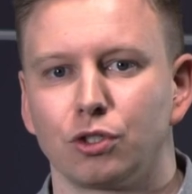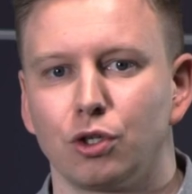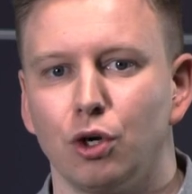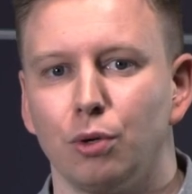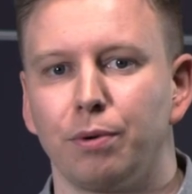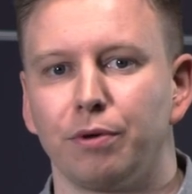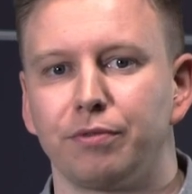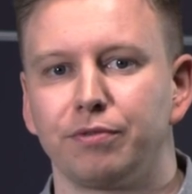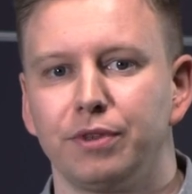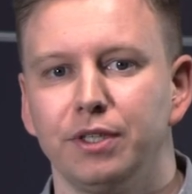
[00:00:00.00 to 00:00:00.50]

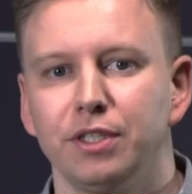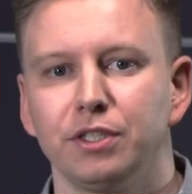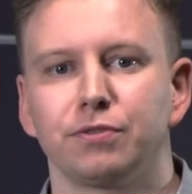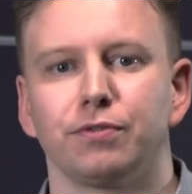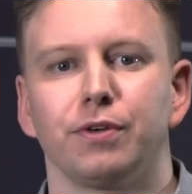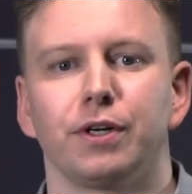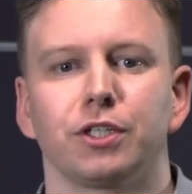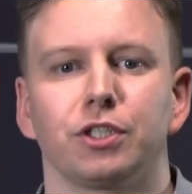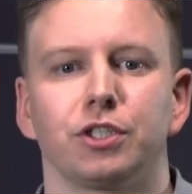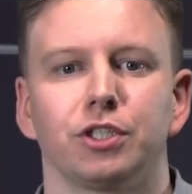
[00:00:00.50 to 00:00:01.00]
scope of this
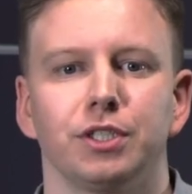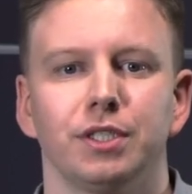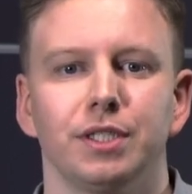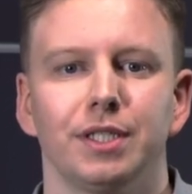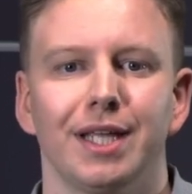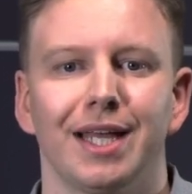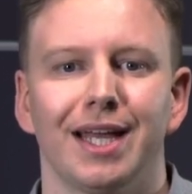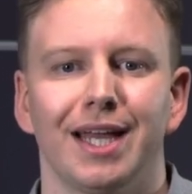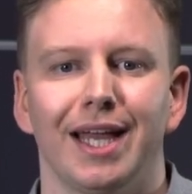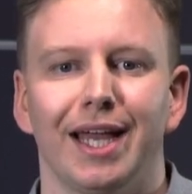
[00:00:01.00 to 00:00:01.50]
function
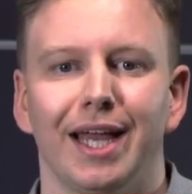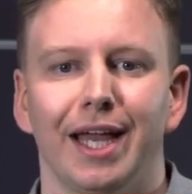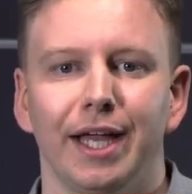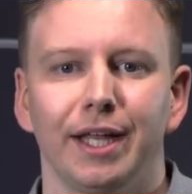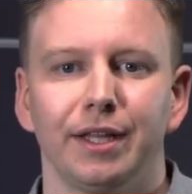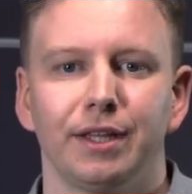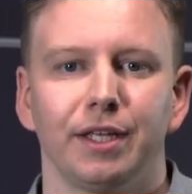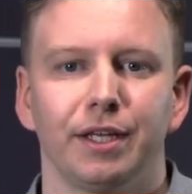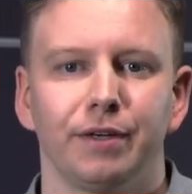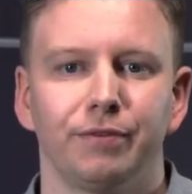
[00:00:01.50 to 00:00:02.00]

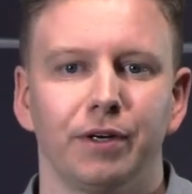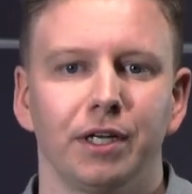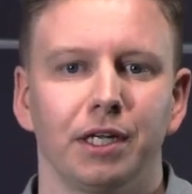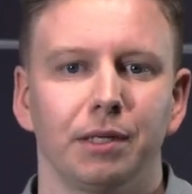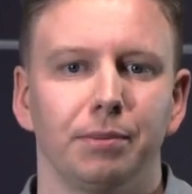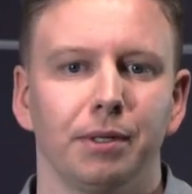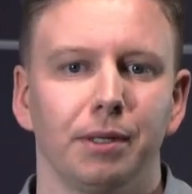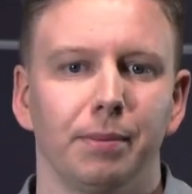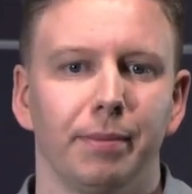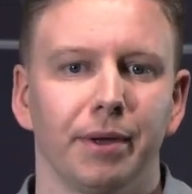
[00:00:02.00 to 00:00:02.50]
and the
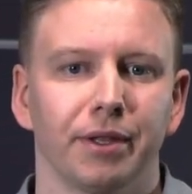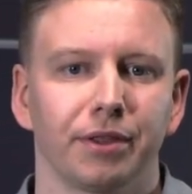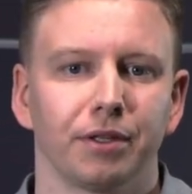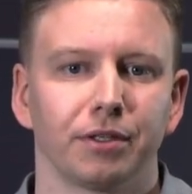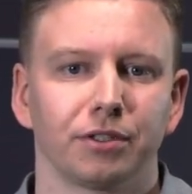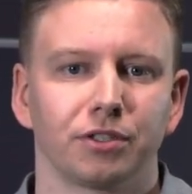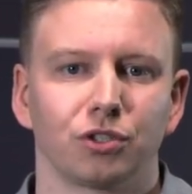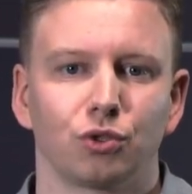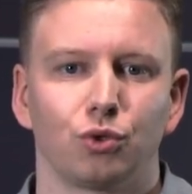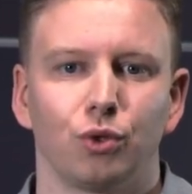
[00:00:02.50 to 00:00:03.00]
available
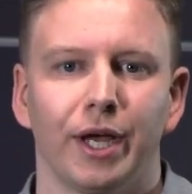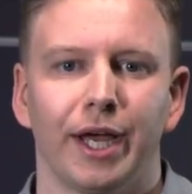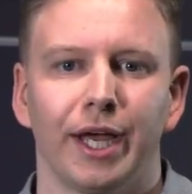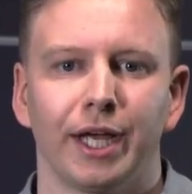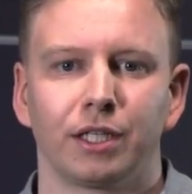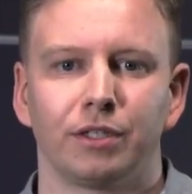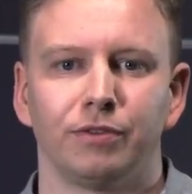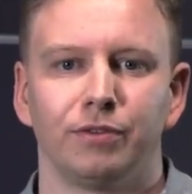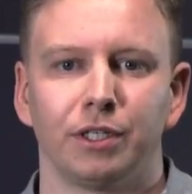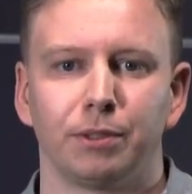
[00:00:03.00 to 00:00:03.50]
methods to
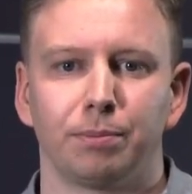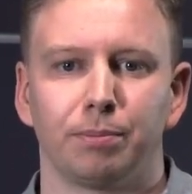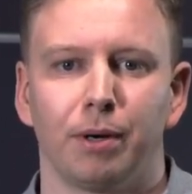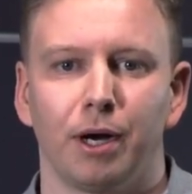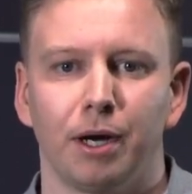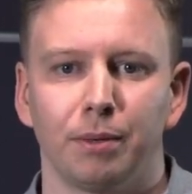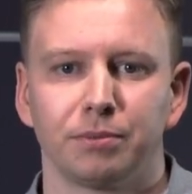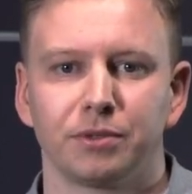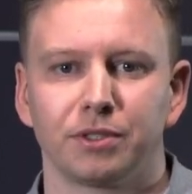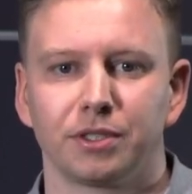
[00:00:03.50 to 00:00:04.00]
activate
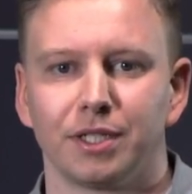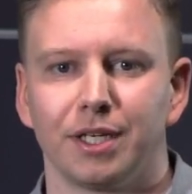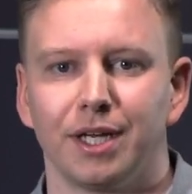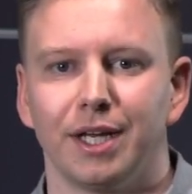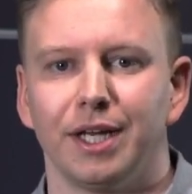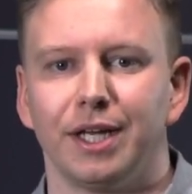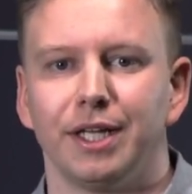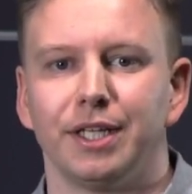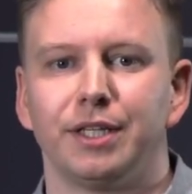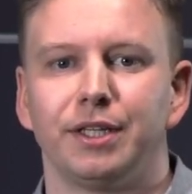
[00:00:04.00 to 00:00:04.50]
pumps
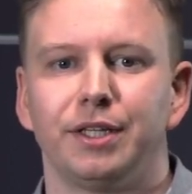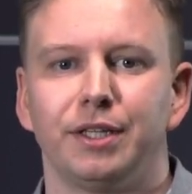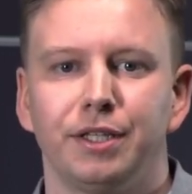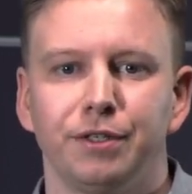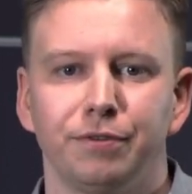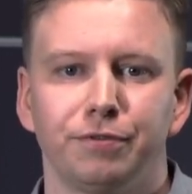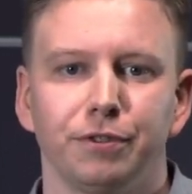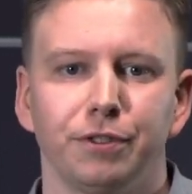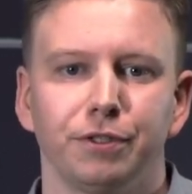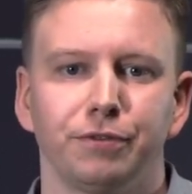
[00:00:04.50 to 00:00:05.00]

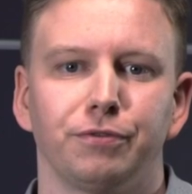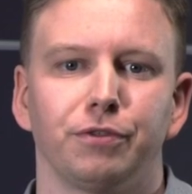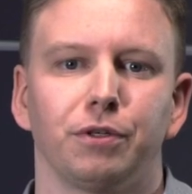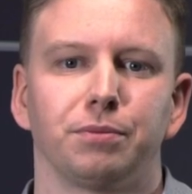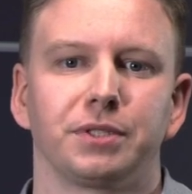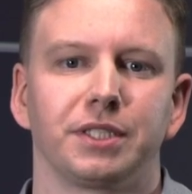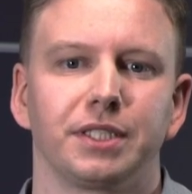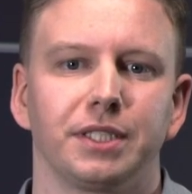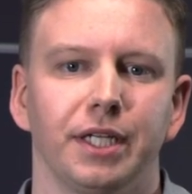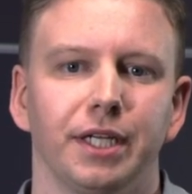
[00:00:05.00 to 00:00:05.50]
differ from
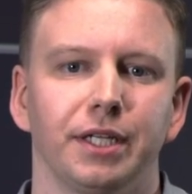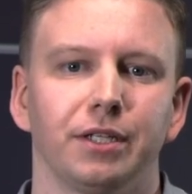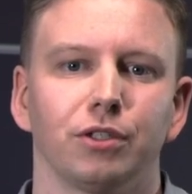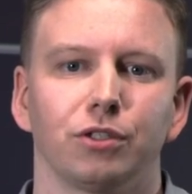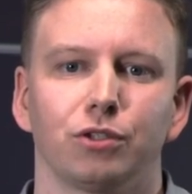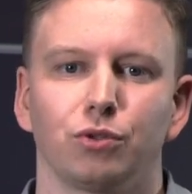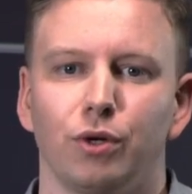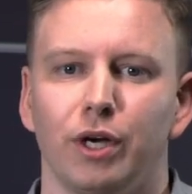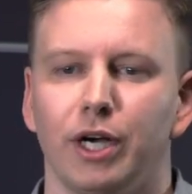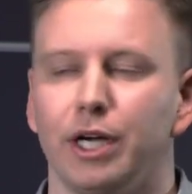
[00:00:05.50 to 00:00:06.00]

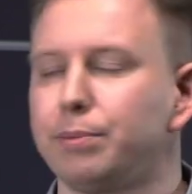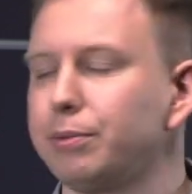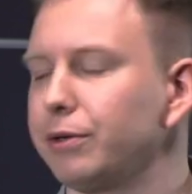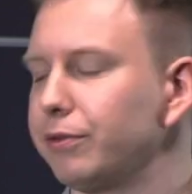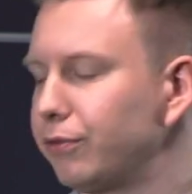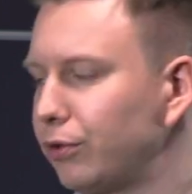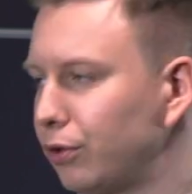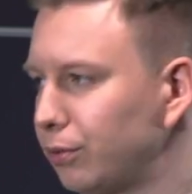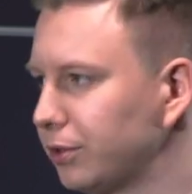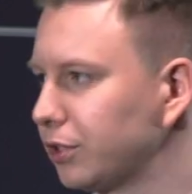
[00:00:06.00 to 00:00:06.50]
standard to
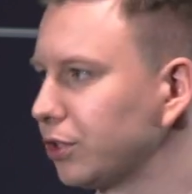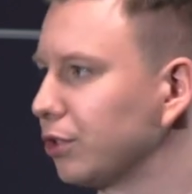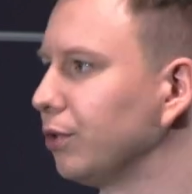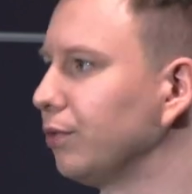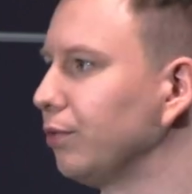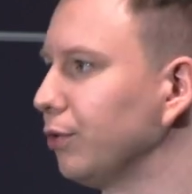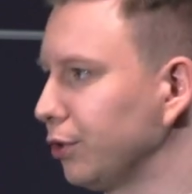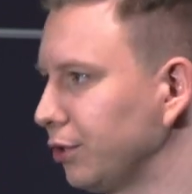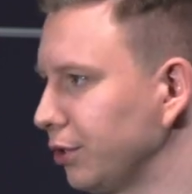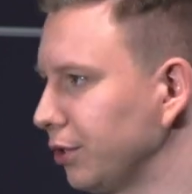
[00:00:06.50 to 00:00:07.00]
high-performance
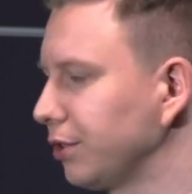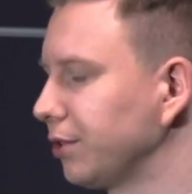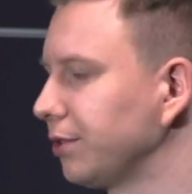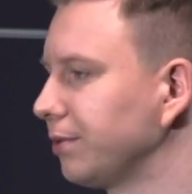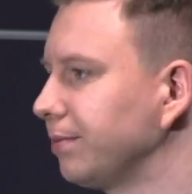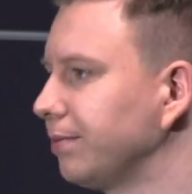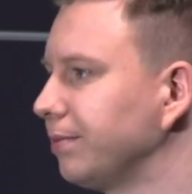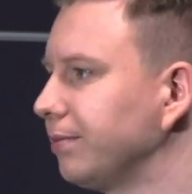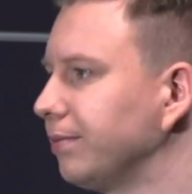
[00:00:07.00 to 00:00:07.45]
converters.